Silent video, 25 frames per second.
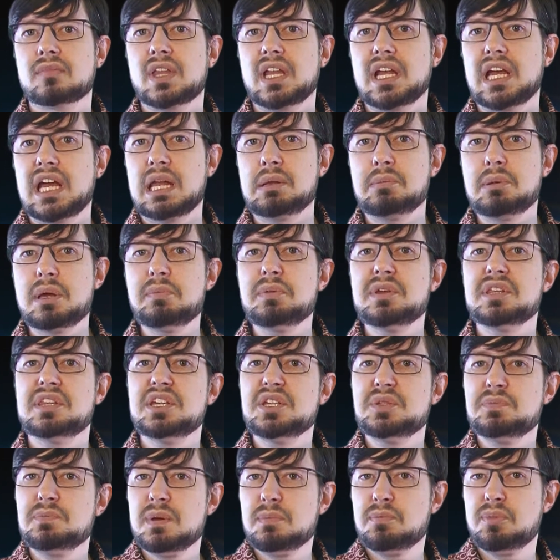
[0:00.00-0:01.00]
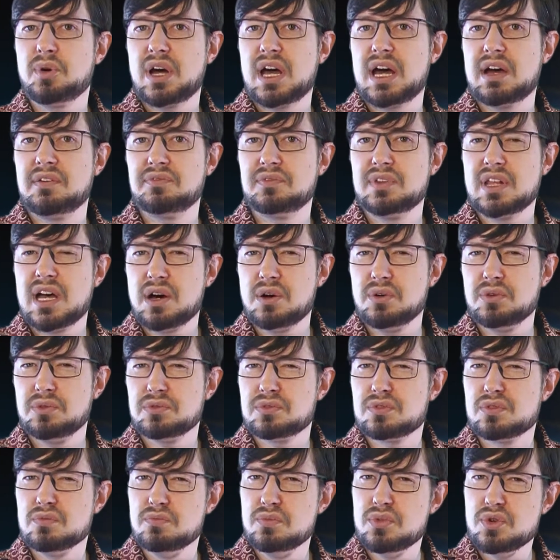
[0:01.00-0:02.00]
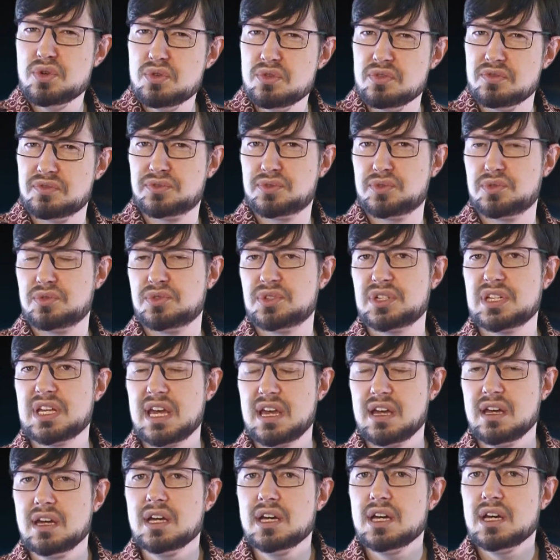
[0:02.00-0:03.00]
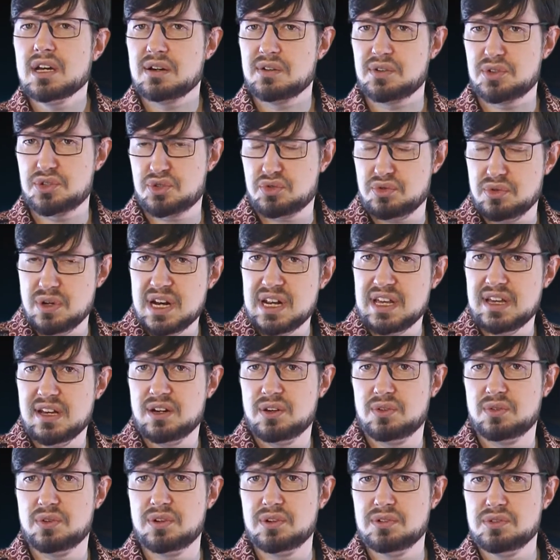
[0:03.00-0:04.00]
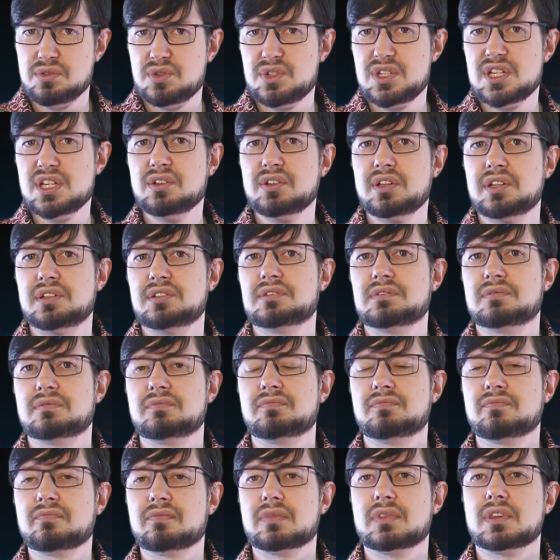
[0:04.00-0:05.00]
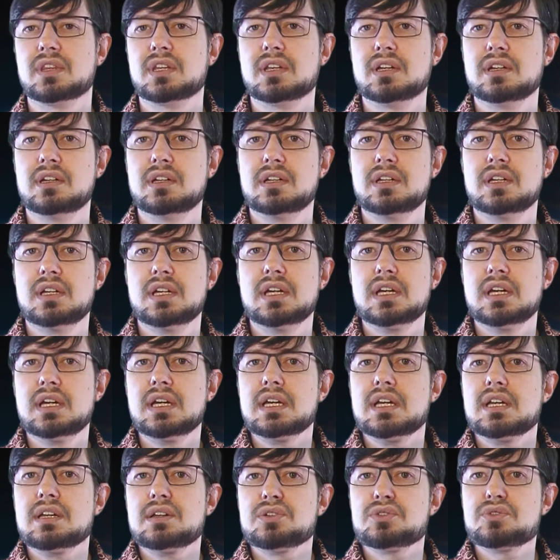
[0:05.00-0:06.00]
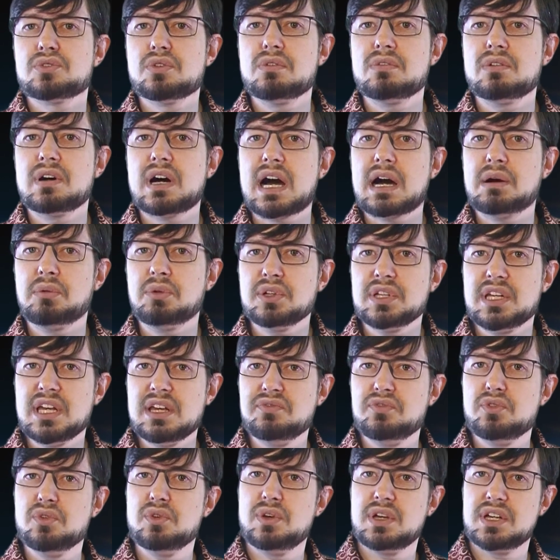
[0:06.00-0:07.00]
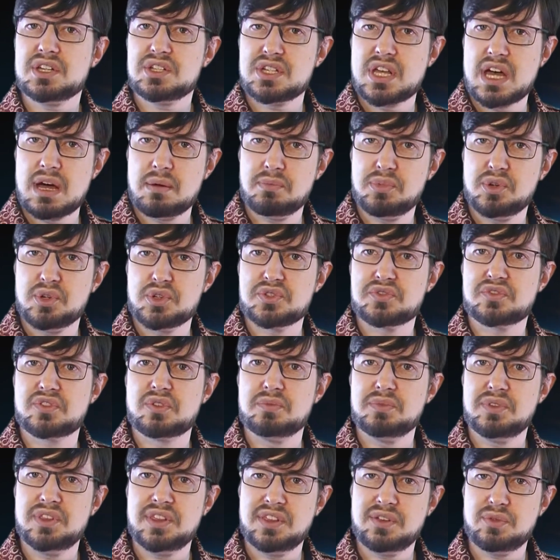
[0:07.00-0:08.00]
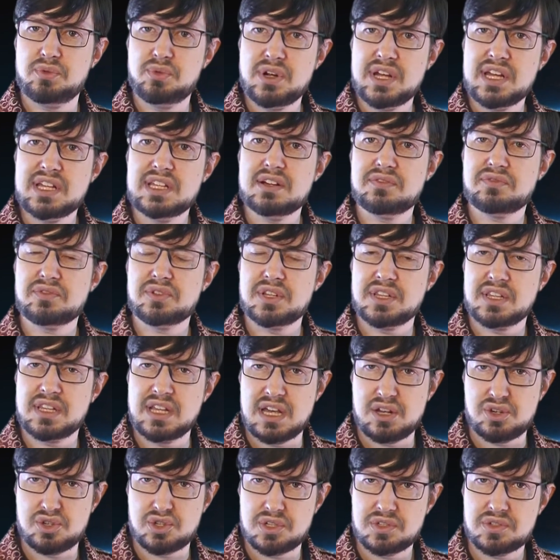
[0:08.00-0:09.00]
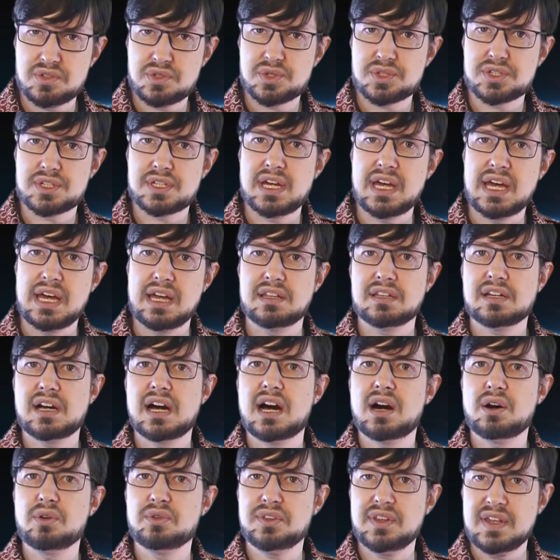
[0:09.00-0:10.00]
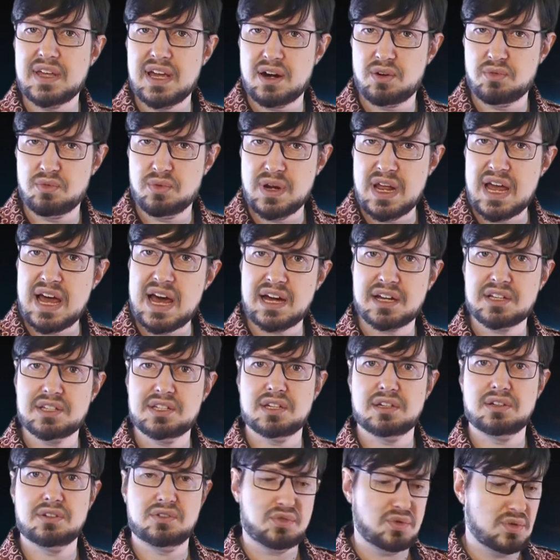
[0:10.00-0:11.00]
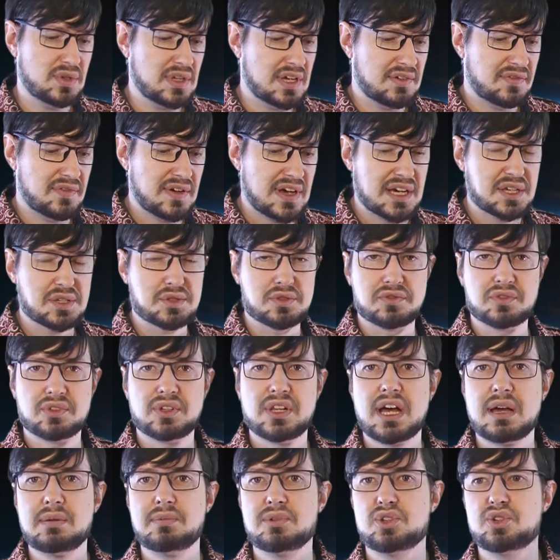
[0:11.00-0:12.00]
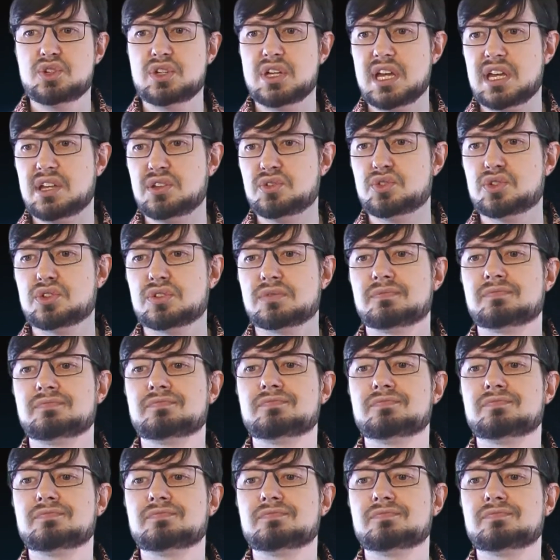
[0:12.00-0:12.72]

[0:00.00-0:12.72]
And maybe these people have now to move to, say, Australia or New Zealand. So I will give you examples from three different nations and how they are reacting to the effects of climate change.